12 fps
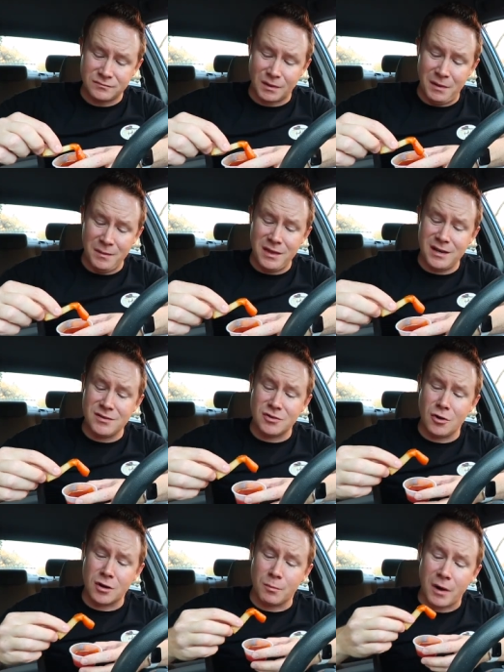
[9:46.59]
Maybe they didn't
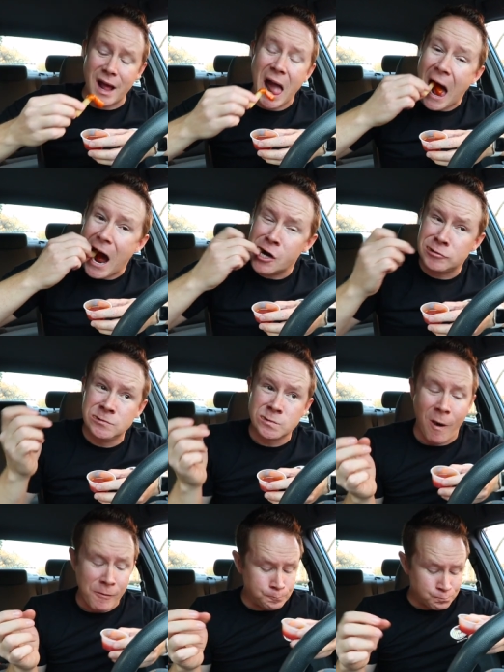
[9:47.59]
cook them right.
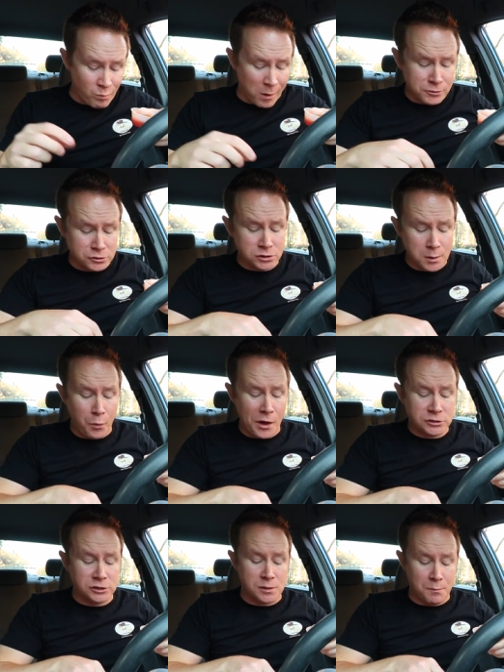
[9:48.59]
Maybe there's some
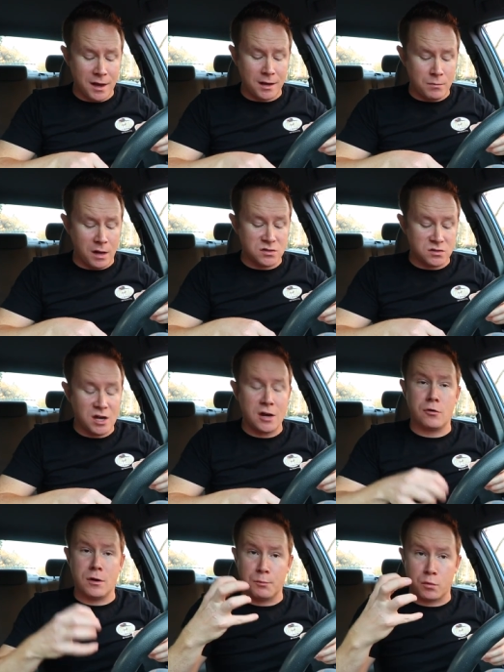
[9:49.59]
places that make them nice and
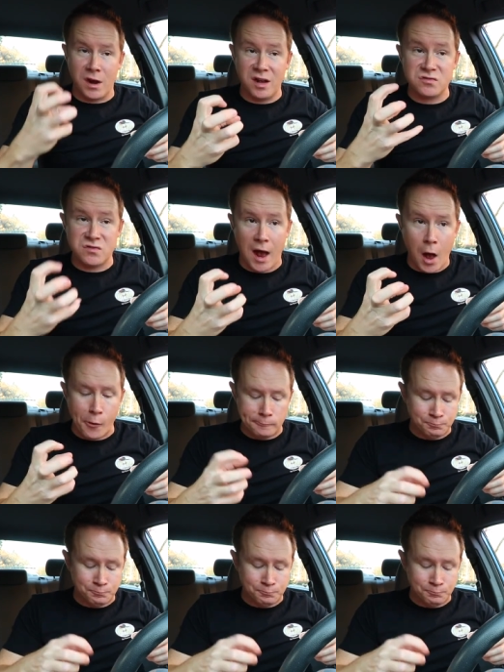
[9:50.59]
tender and it breaks down